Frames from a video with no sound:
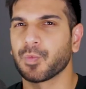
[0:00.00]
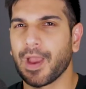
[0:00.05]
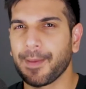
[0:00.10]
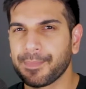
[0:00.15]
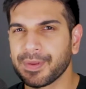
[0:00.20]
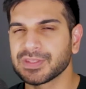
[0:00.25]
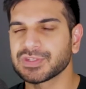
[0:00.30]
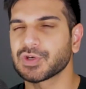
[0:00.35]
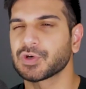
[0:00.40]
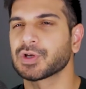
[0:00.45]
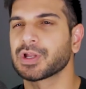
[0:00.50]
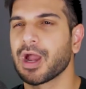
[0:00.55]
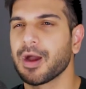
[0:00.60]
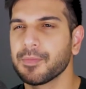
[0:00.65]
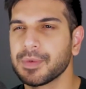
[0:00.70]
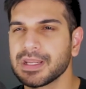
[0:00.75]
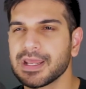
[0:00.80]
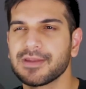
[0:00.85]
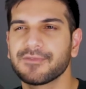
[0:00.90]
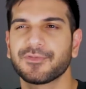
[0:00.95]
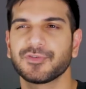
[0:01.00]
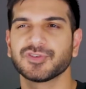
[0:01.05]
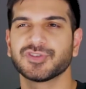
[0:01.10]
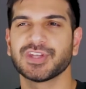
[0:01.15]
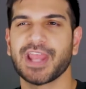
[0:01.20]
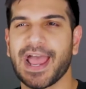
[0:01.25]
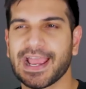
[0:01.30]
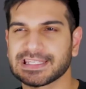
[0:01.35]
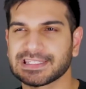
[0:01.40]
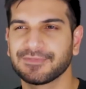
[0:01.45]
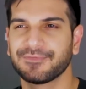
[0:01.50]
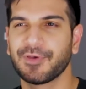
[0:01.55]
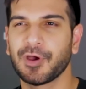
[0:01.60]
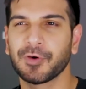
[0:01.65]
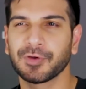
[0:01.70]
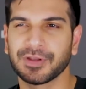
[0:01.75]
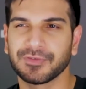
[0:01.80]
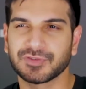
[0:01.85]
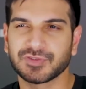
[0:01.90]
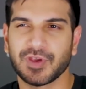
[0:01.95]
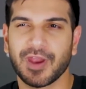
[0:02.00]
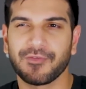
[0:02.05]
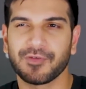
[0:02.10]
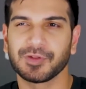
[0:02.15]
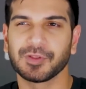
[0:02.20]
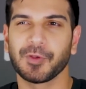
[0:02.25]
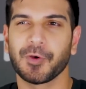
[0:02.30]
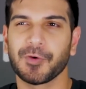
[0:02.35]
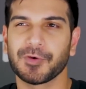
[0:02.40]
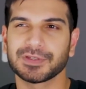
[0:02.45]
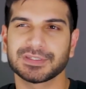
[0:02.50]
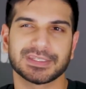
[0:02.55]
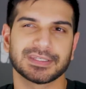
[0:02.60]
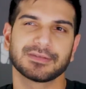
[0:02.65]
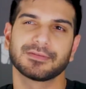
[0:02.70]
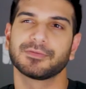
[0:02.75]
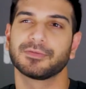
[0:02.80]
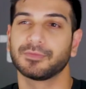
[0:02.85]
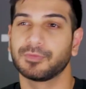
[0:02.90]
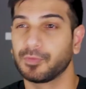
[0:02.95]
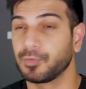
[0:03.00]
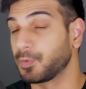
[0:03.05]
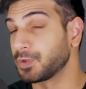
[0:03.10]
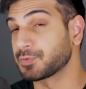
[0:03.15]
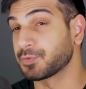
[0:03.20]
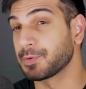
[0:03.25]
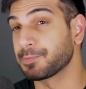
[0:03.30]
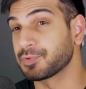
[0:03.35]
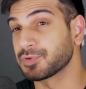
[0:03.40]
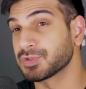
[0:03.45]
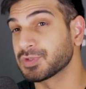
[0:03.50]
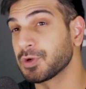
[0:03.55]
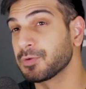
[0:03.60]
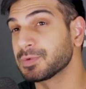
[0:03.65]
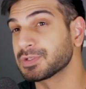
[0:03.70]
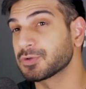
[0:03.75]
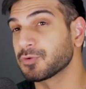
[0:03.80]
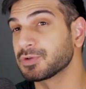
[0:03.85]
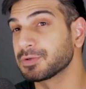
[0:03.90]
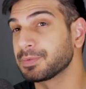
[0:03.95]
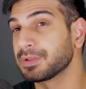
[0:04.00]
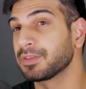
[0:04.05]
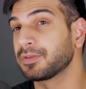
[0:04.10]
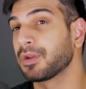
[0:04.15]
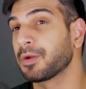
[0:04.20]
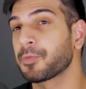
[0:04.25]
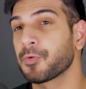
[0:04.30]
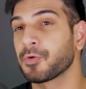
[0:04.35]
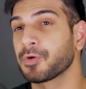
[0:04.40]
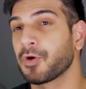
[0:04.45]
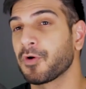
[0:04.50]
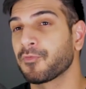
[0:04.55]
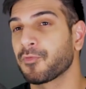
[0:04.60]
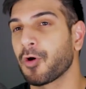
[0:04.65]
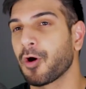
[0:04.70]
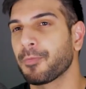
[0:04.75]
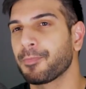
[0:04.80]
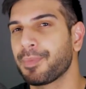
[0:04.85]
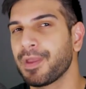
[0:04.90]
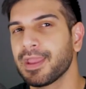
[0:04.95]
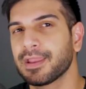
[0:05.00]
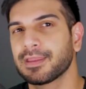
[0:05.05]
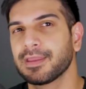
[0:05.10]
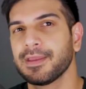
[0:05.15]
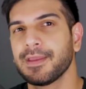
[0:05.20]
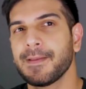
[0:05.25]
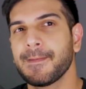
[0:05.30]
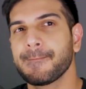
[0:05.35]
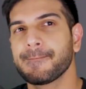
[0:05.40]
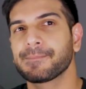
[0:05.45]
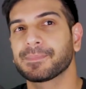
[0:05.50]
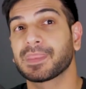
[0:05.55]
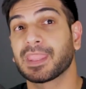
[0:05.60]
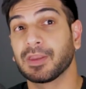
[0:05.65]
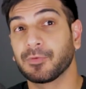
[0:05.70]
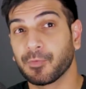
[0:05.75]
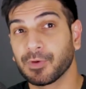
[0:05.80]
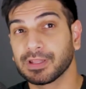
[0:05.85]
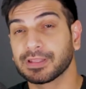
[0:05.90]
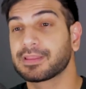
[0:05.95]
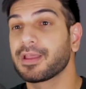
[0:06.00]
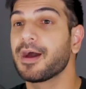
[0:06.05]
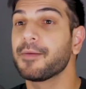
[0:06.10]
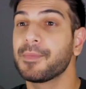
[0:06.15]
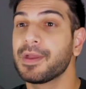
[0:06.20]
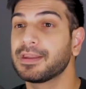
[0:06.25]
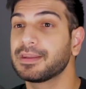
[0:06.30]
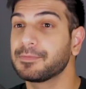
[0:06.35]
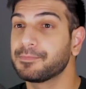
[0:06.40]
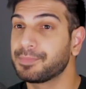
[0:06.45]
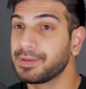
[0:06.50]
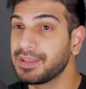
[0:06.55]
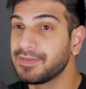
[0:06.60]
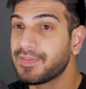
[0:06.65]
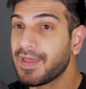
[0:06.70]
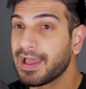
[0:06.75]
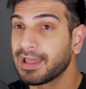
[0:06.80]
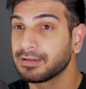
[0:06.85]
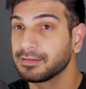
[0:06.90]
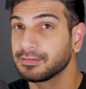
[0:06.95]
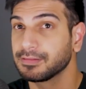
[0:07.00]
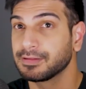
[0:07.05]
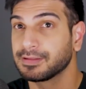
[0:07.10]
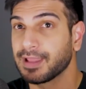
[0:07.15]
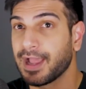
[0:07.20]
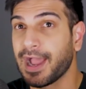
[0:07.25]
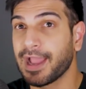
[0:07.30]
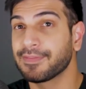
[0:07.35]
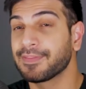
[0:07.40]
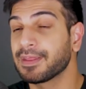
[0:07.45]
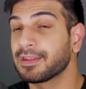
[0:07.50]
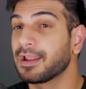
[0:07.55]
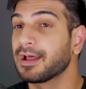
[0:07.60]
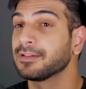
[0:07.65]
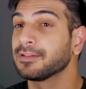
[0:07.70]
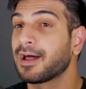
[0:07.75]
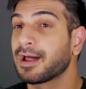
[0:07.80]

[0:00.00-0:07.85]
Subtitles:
weapons are coming in for Jacksonville, and if Trevor Lawrence, which we presume is going to be the number one overall pick, can really come in and be that guy that a